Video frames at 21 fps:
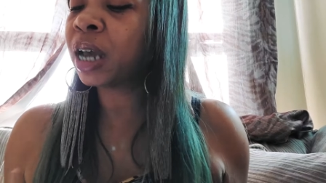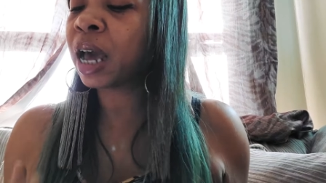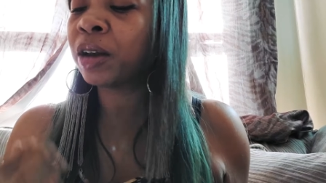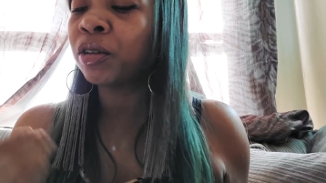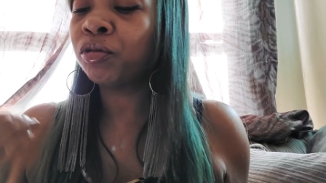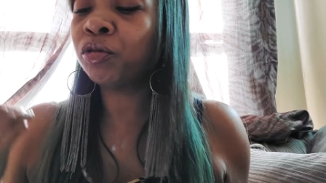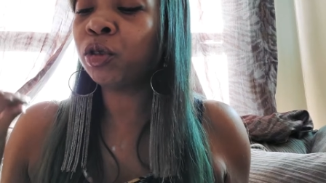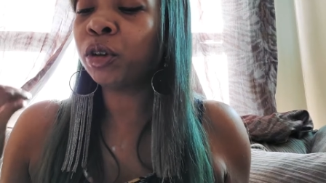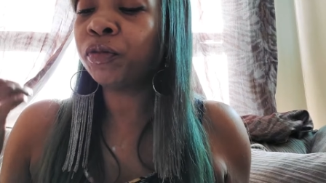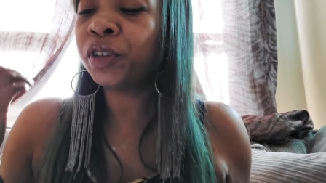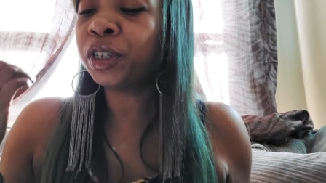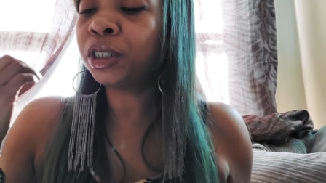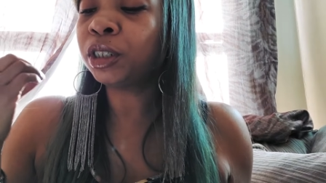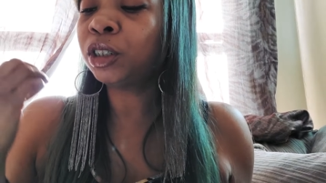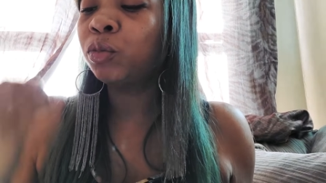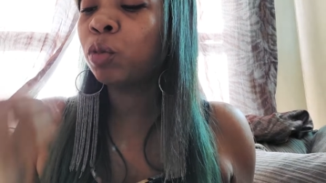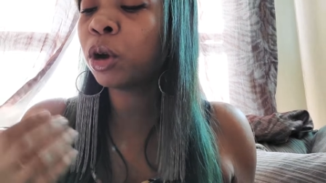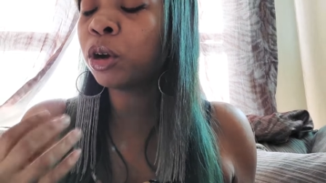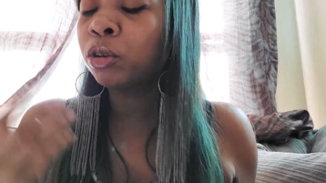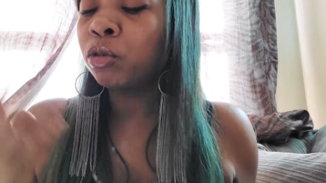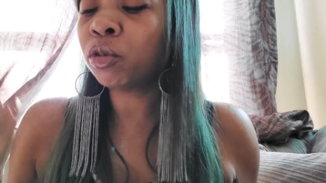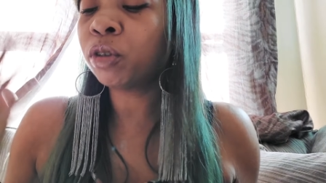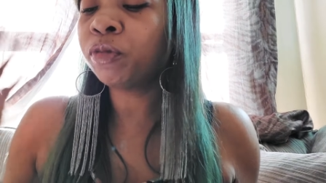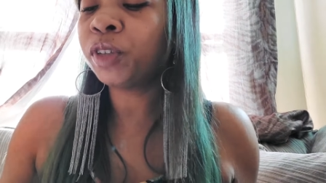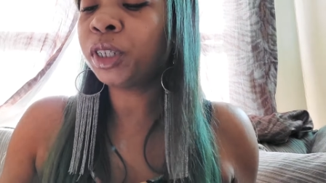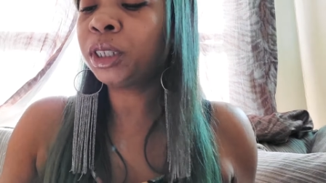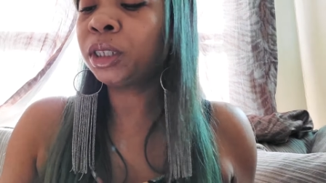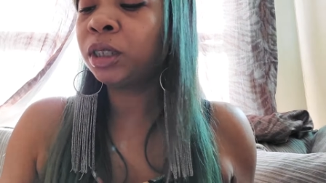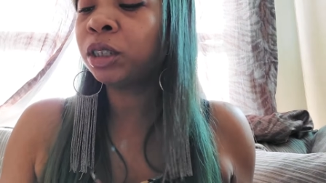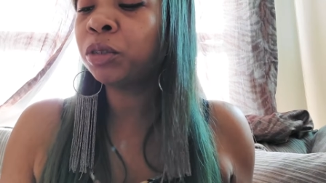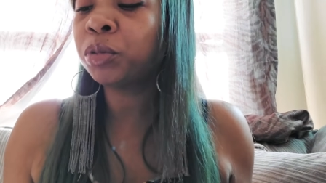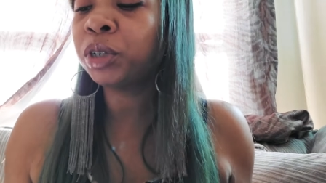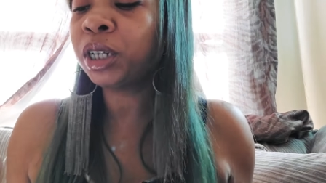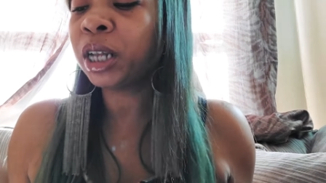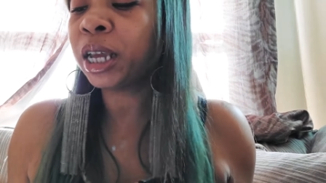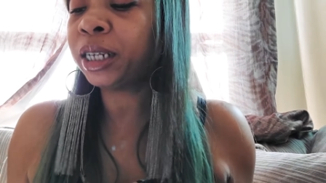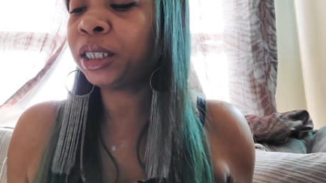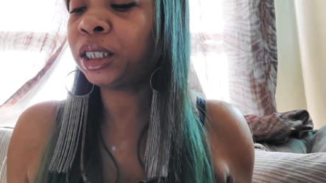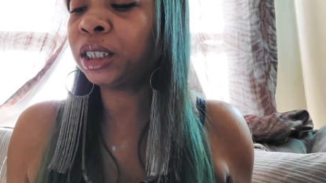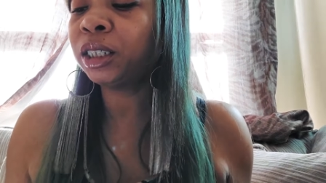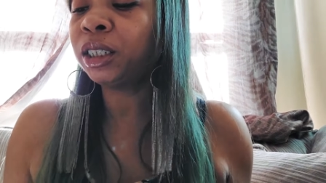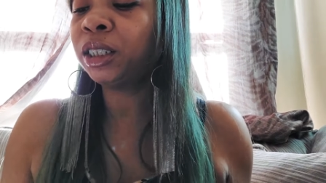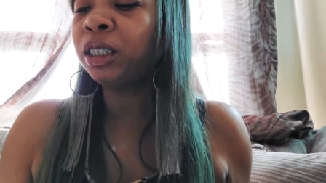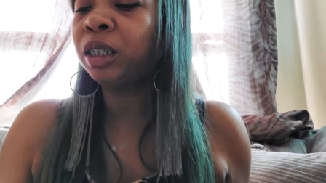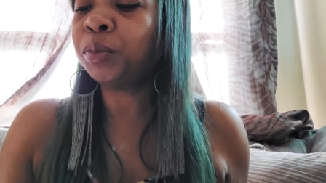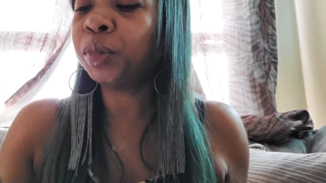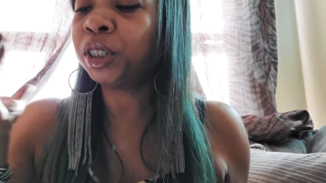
I don't know if this is work or if this is a relationship,